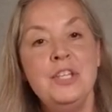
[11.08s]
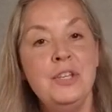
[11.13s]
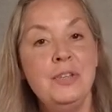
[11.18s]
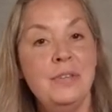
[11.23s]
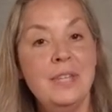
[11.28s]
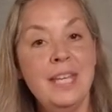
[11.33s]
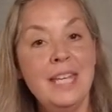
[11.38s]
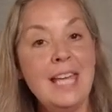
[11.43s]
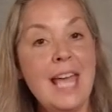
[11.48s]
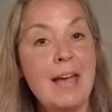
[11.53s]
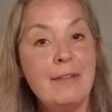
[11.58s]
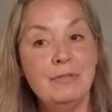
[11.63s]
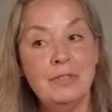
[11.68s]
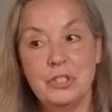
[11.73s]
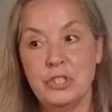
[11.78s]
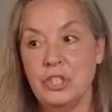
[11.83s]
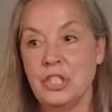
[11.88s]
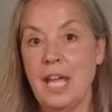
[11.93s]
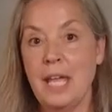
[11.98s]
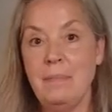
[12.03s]
You think
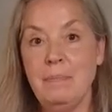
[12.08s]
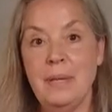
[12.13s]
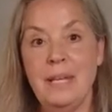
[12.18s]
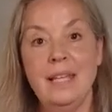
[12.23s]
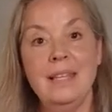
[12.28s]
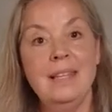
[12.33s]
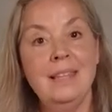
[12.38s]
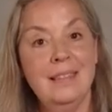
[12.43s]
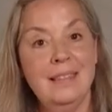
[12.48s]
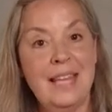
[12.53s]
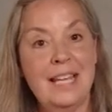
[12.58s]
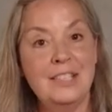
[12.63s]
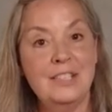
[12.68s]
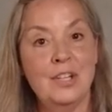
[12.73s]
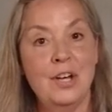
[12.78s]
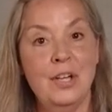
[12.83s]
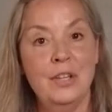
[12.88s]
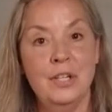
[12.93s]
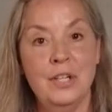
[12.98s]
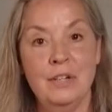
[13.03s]
after shaping, that's
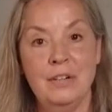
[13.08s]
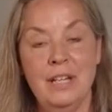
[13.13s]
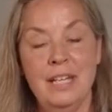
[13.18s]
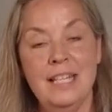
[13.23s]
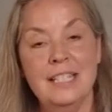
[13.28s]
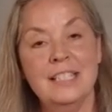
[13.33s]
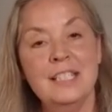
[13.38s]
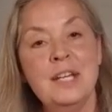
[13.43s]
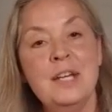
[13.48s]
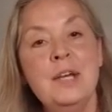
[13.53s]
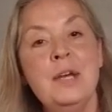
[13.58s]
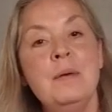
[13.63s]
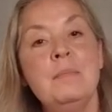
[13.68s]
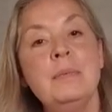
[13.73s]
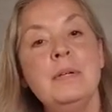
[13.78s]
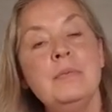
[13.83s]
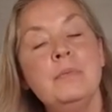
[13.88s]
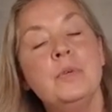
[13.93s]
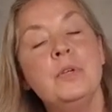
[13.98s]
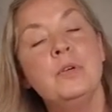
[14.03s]
all there is,
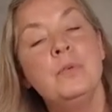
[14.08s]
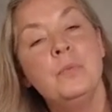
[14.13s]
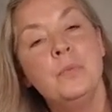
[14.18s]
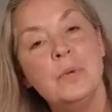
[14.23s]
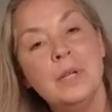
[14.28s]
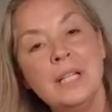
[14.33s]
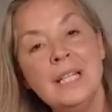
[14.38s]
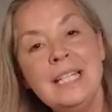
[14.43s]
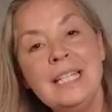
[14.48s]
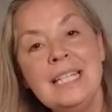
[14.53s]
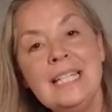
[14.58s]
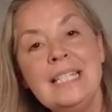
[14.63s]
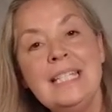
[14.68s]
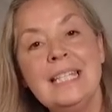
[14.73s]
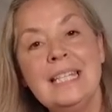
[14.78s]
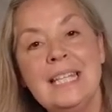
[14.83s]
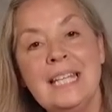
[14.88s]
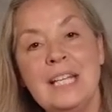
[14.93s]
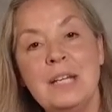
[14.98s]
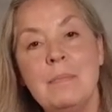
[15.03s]
but you really need
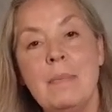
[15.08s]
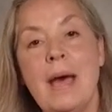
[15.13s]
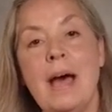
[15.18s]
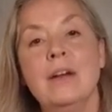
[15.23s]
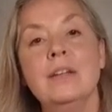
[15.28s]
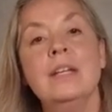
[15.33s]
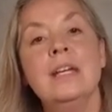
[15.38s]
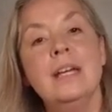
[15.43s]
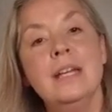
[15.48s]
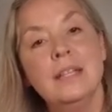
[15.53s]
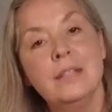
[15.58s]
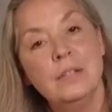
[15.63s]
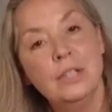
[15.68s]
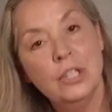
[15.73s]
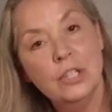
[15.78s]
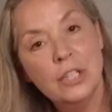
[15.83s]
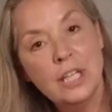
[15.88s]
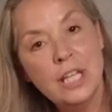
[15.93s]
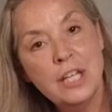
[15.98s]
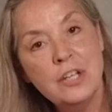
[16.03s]
to think about
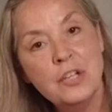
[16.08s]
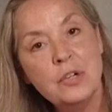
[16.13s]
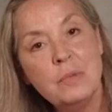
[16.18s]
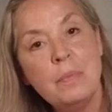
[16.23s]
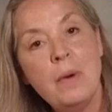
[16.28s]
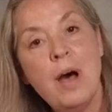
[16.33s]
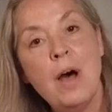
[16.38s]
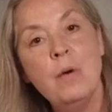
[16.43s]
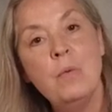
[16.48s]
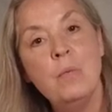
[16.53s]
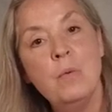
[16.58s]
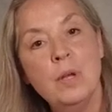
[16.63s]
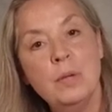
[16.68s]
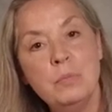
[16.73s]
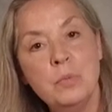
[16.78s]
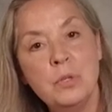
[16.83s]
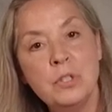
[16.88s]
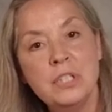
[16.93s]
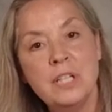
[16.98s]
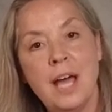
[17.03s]
looking at your pot one
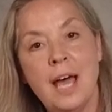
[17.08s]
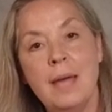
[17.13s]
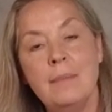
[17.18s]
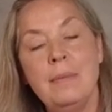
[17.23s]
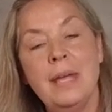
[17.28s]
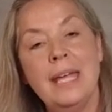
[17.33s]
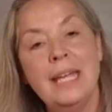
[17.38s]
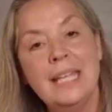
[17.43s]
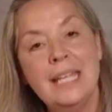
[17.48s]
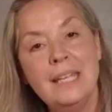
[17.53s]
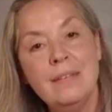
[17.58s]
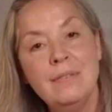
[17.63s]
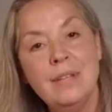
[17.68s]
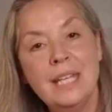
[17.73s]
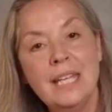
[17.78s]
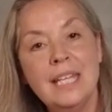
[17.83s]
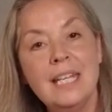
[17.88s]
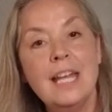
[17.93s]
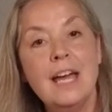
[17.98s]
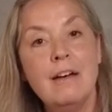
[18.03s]
more time and
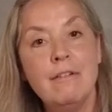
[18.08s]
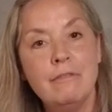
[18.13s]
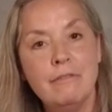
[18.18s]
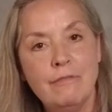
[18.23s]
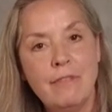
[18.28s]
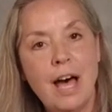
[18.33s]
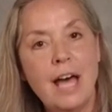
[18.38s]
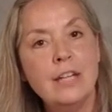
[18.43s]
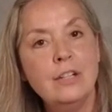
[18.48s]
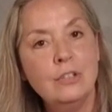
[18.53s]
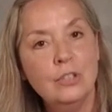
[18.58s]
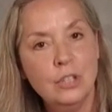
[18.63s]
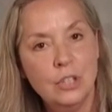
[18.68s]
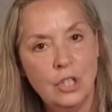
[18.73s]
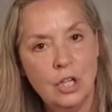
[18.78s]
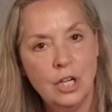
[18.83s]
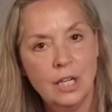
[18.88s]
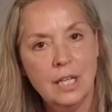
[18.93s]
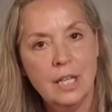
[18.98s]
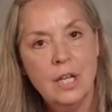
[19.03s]
giving it a final
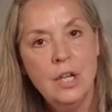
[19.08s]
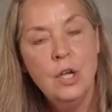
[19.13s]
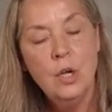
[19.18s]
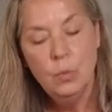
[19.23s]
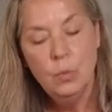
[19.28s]
look.